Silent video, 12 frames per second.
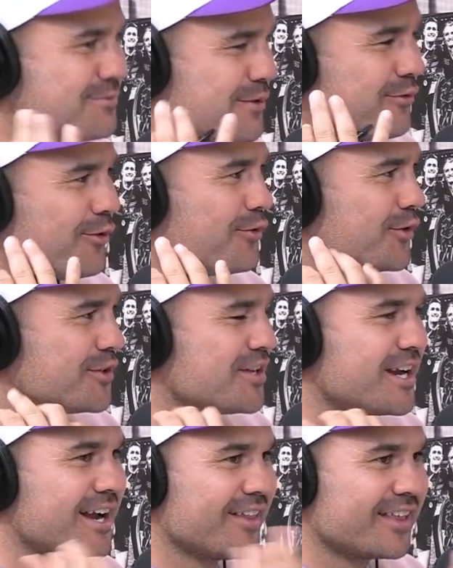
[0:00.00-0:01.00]
before for
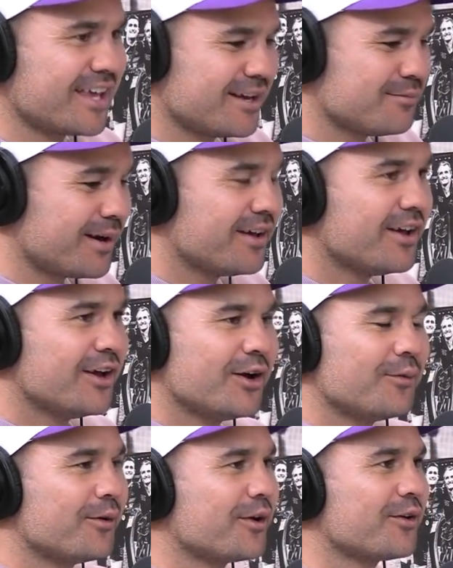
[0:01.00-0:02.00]
10 out of the 10, but
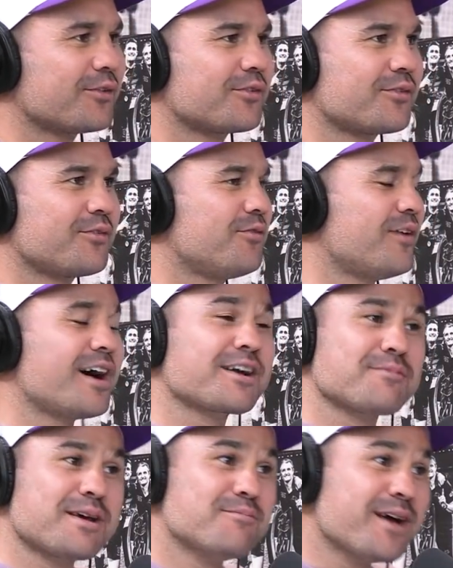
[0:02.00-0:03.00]
when I was,
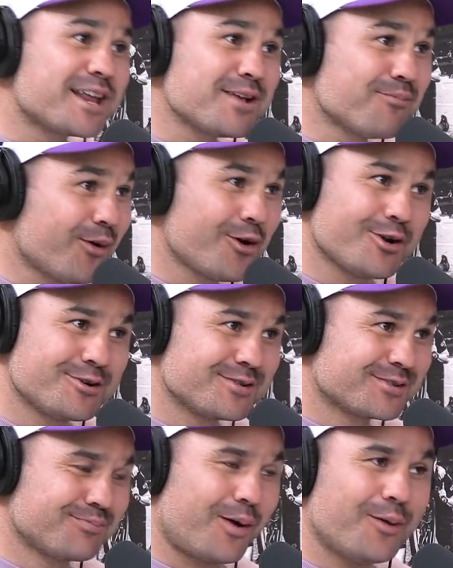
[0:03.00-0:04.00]
Matty
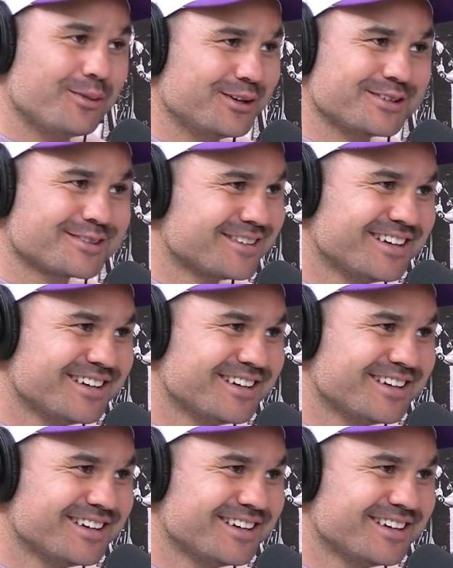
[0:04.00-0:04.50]
Burton's bombers.